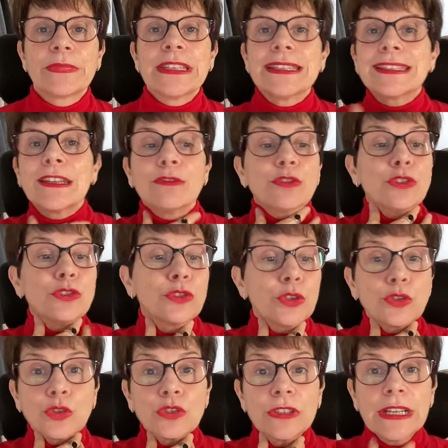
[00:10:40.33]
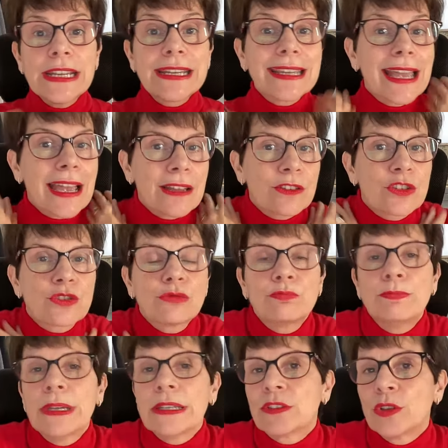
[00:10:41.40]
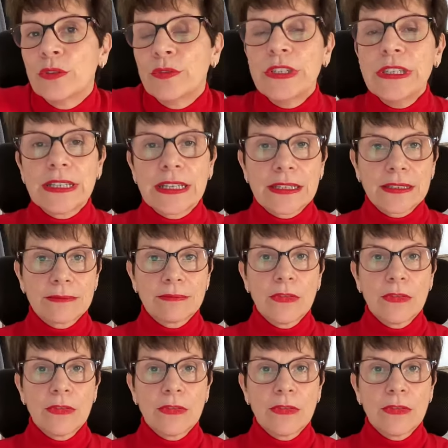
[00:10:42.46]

instead of the turtleneck, I'd do better V-neck